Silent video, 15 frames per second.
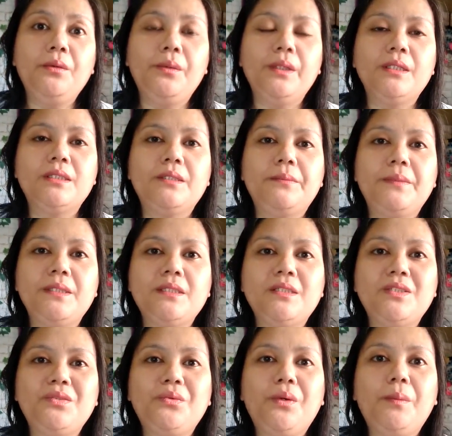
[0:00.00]
who is a
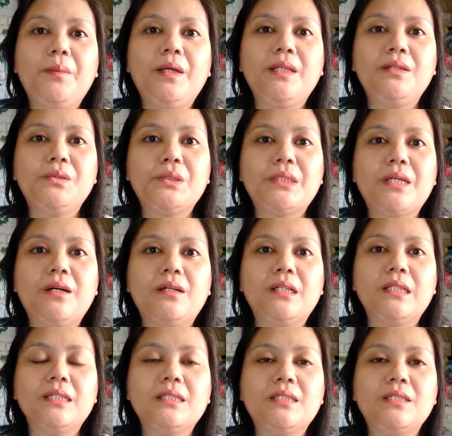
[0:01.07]
businesswoman who
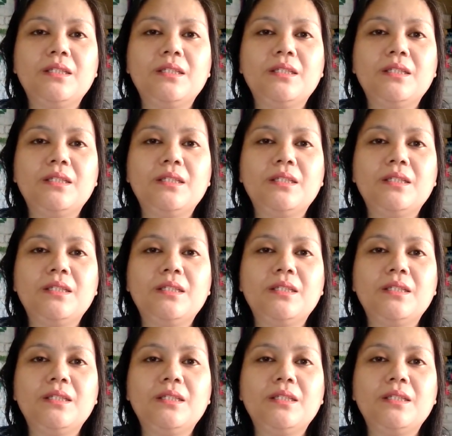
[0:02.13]
sells